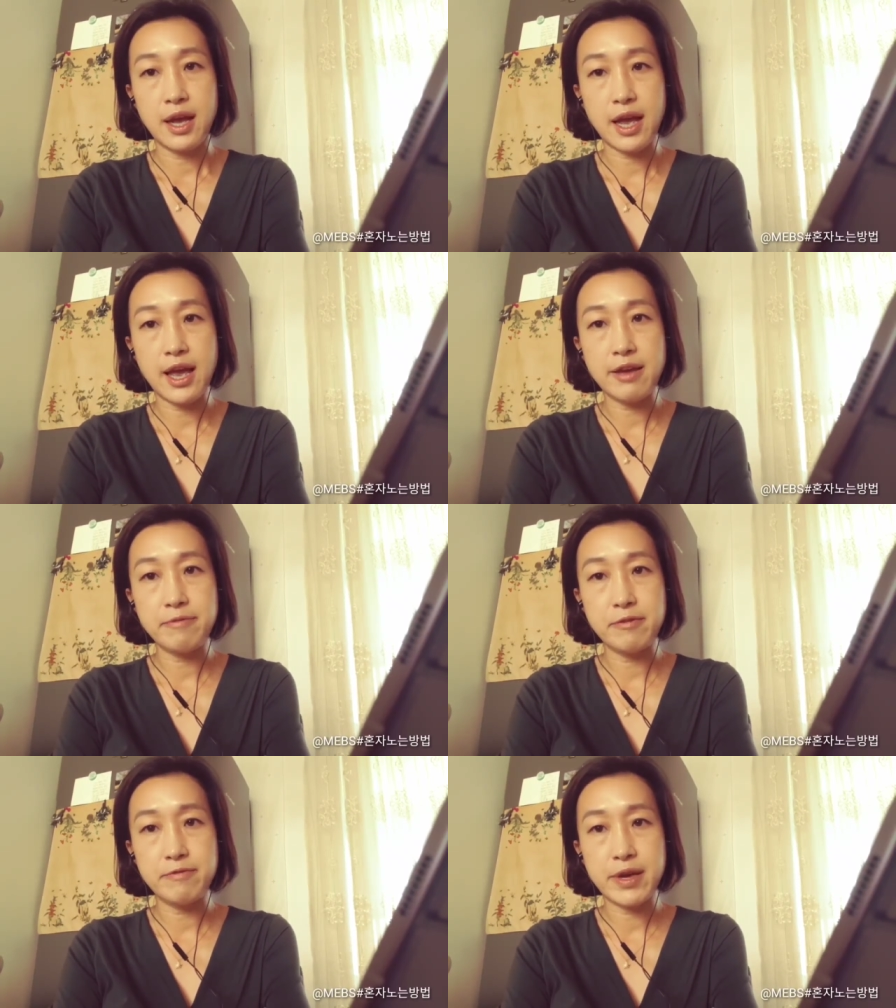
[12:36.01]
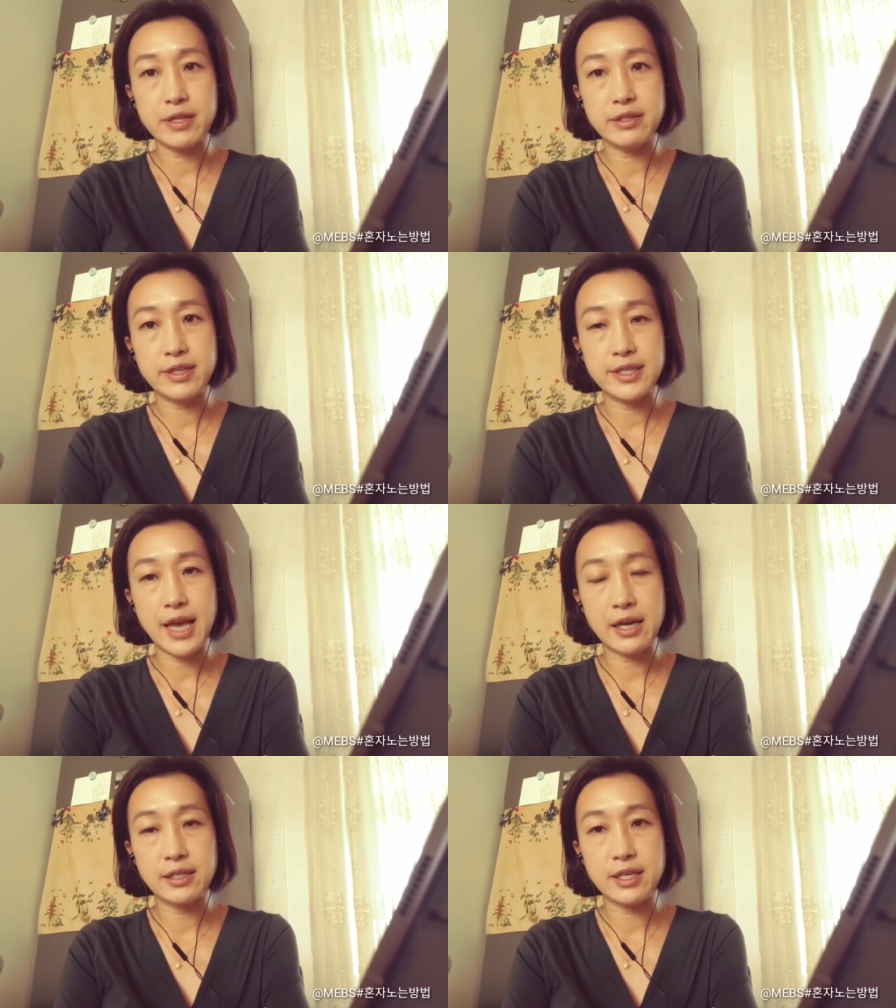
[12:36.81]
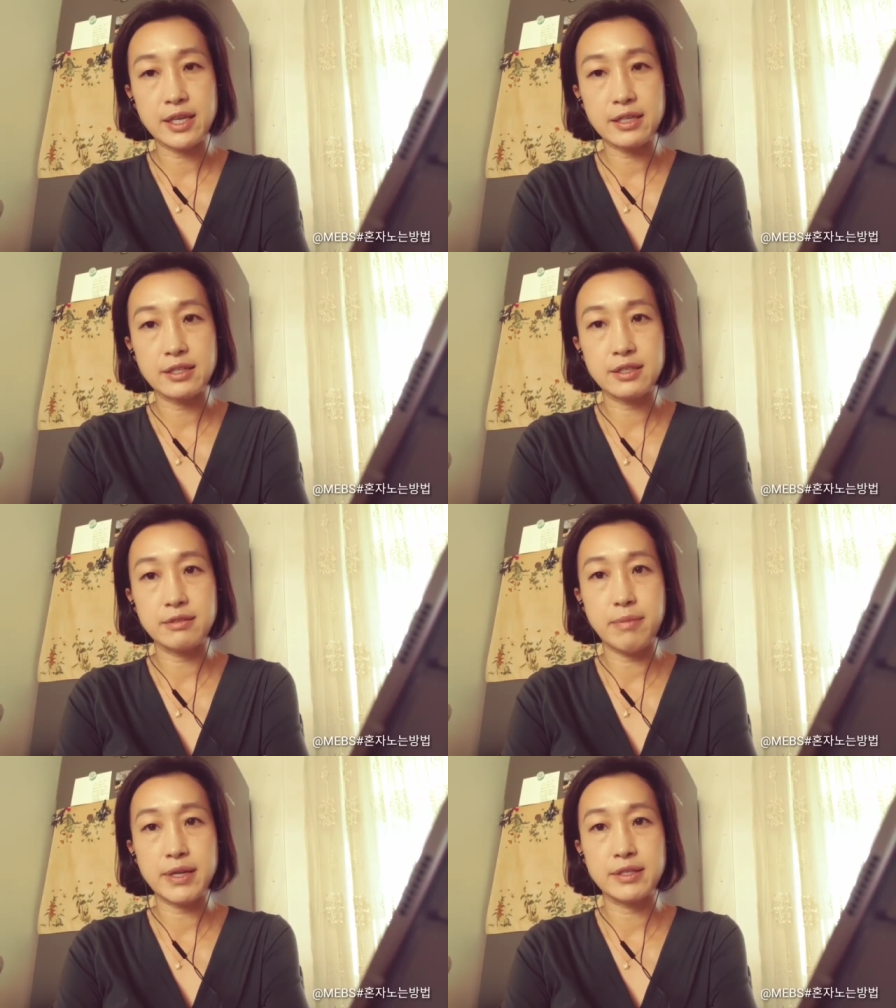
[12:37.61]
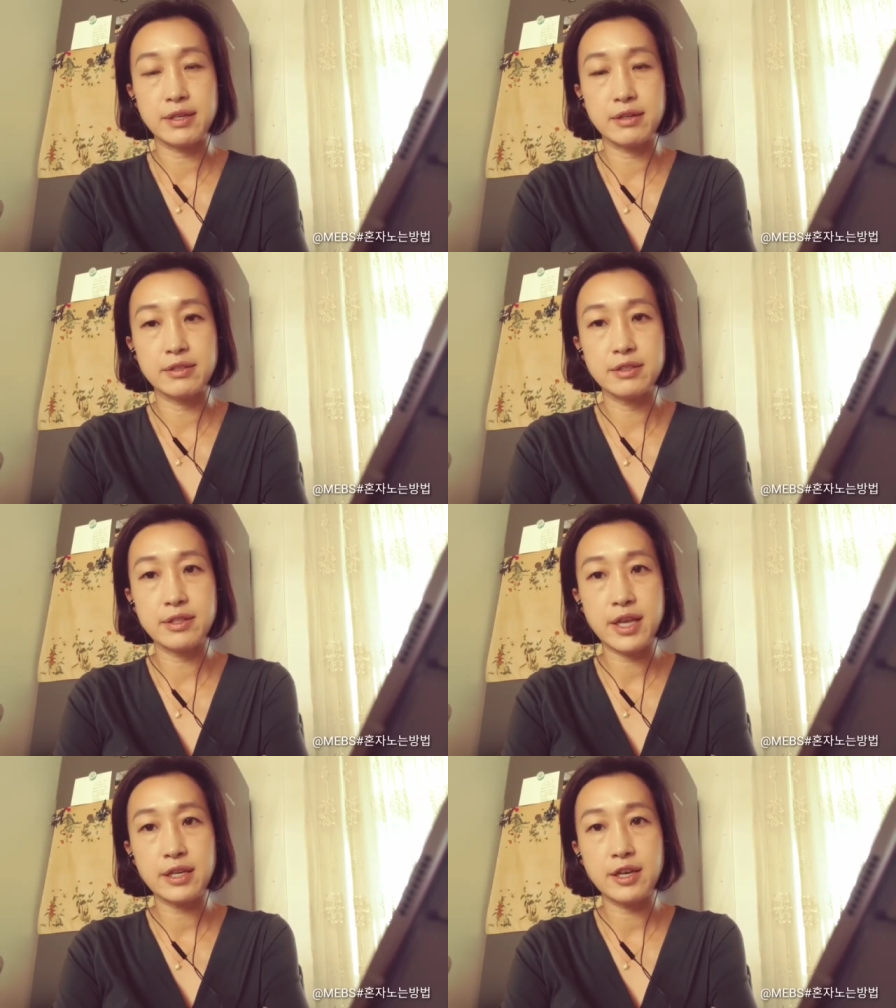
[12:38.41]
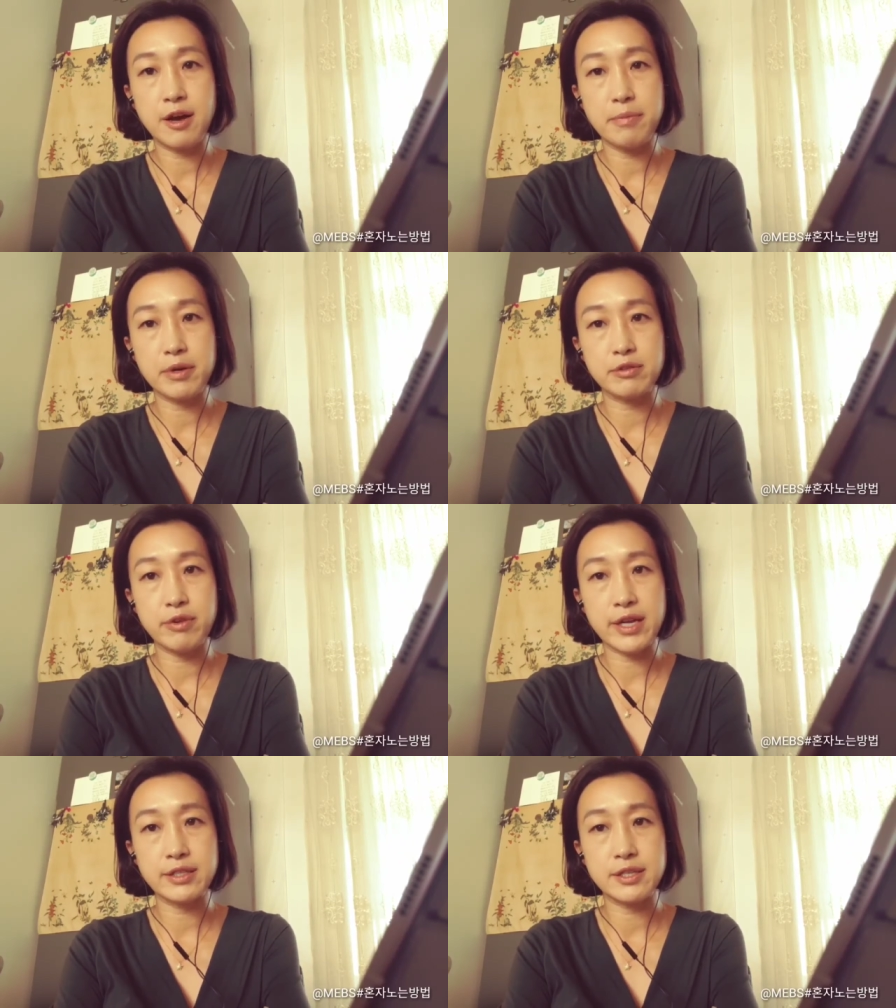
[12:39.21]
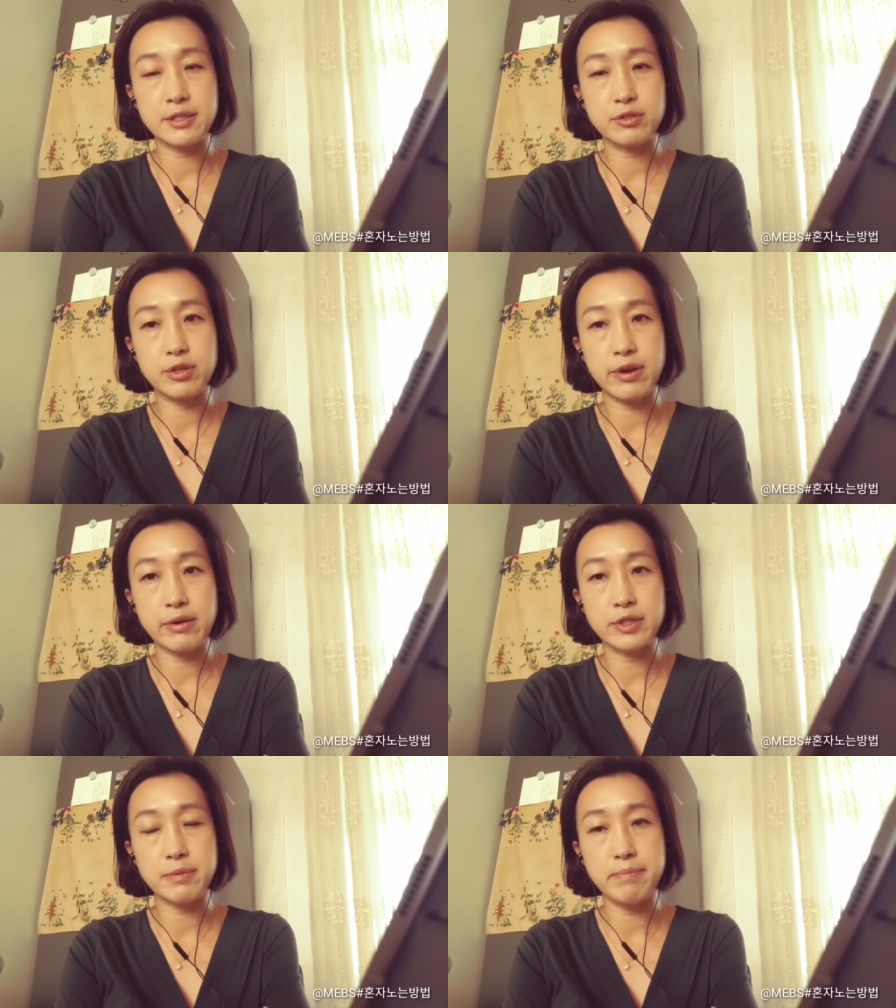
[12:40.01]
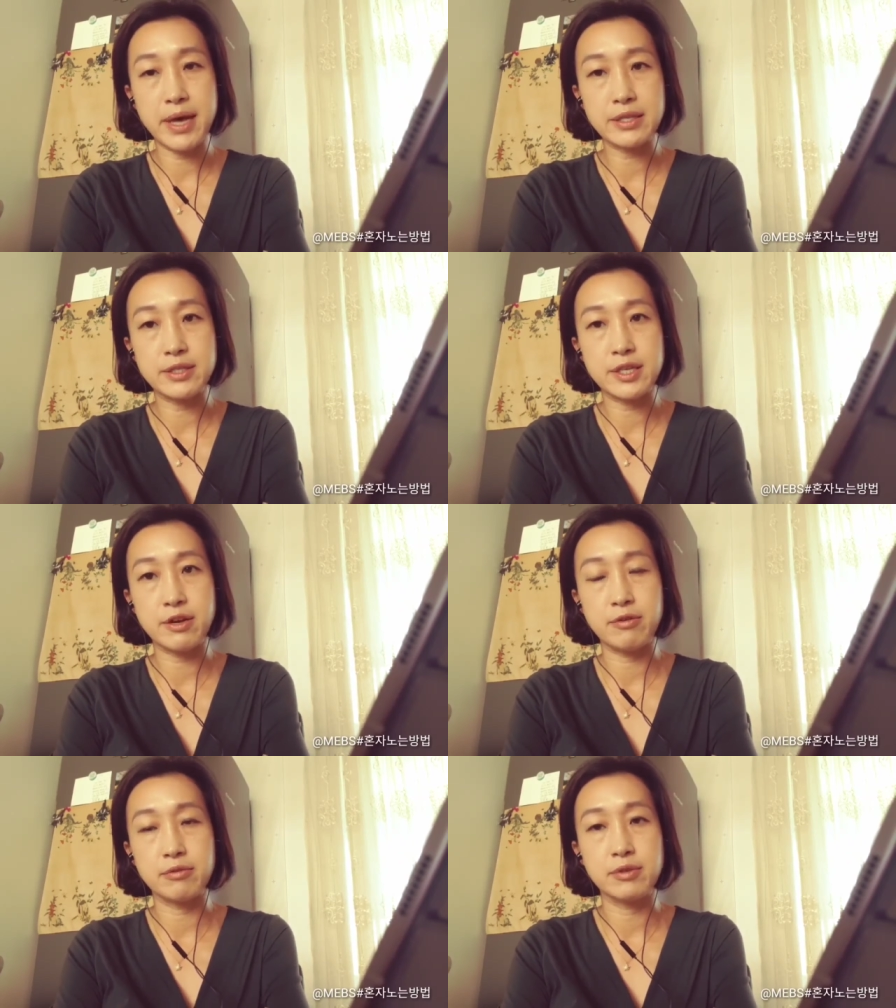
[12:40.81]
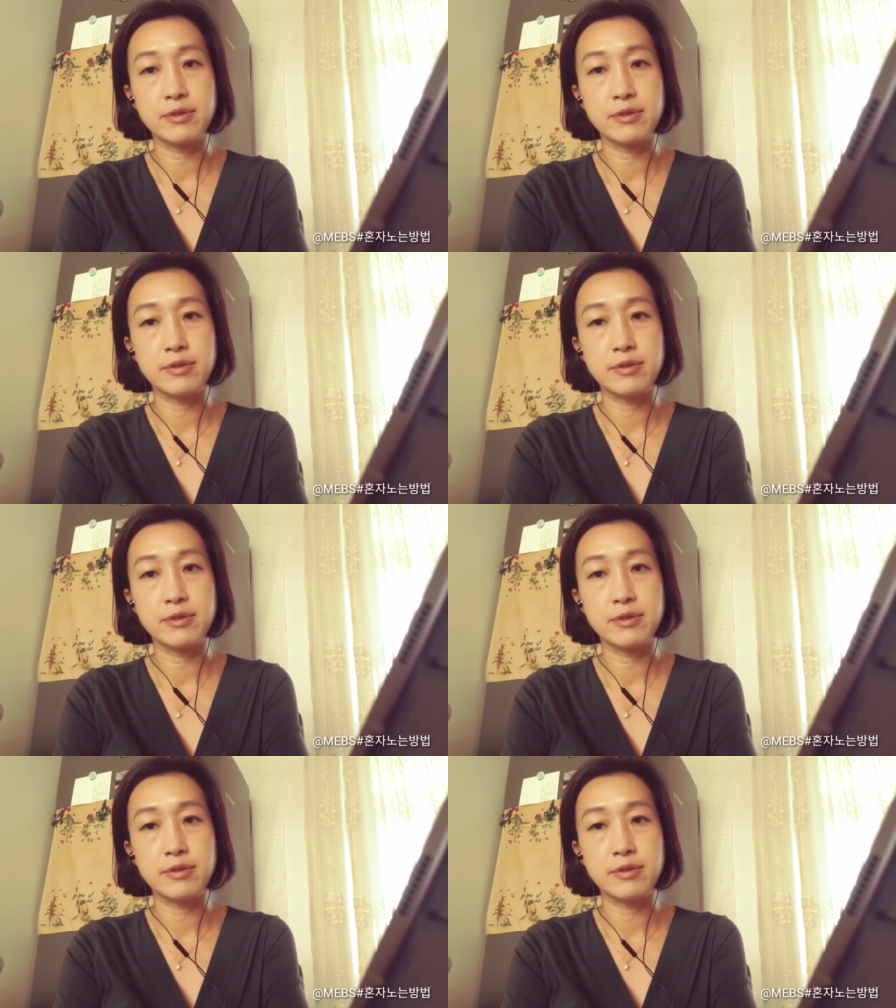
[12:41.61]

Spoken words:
Have faith in Yankees, my son. Think of a great DiMaggio.